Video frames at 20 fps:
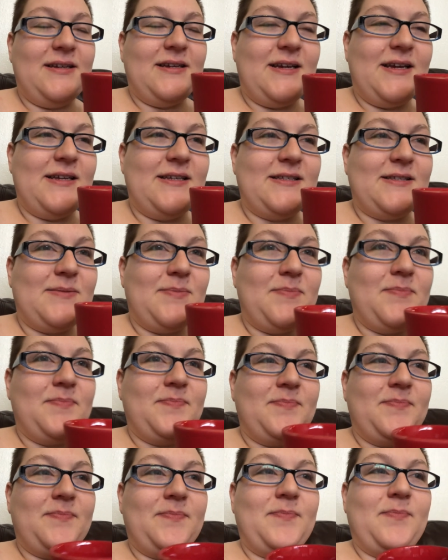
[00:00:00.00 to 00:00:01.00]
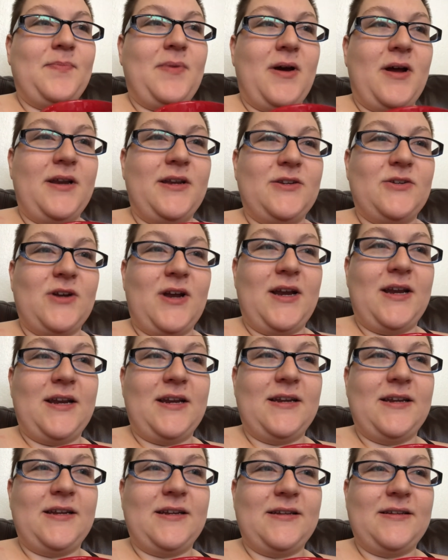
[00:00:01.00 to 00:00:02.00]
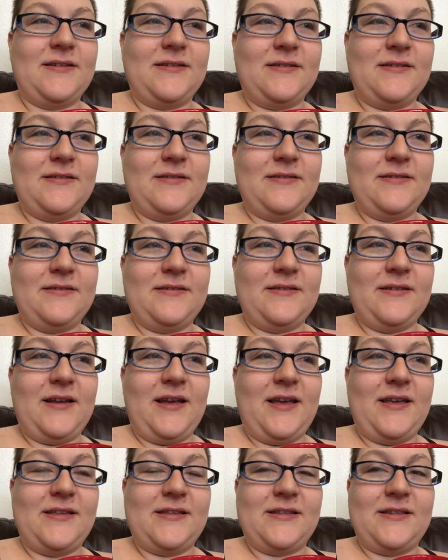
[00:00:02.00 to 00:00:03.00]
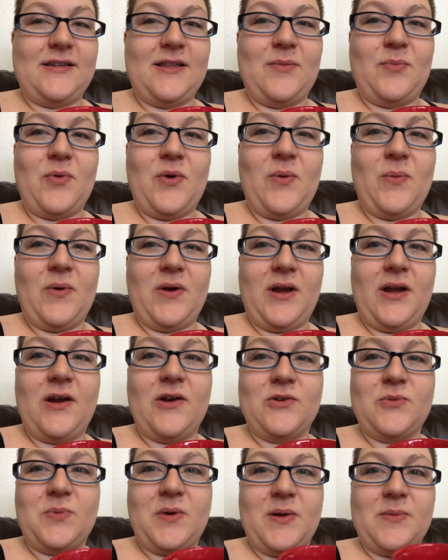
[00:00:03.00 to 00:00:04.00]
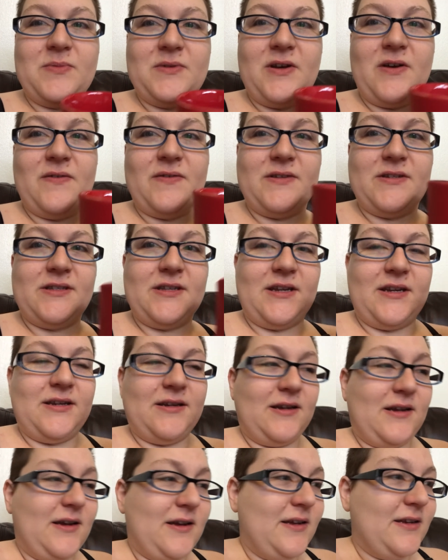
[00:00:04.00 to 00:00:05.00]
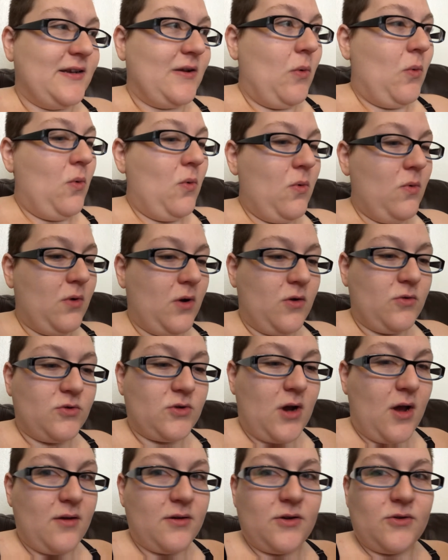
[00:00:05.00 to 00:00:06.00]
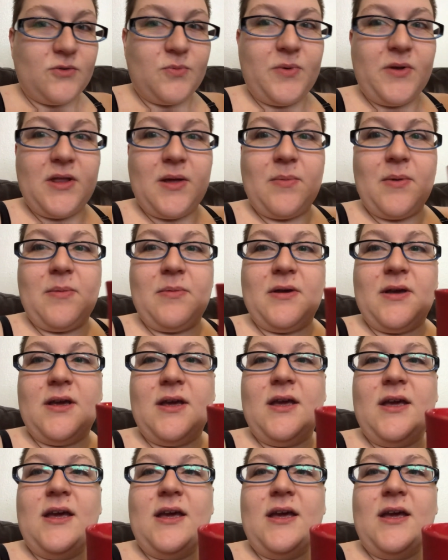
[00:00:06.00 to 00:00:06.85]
He's potty training, and he's to the point where he goes by himself instead. Don't spill that, baby.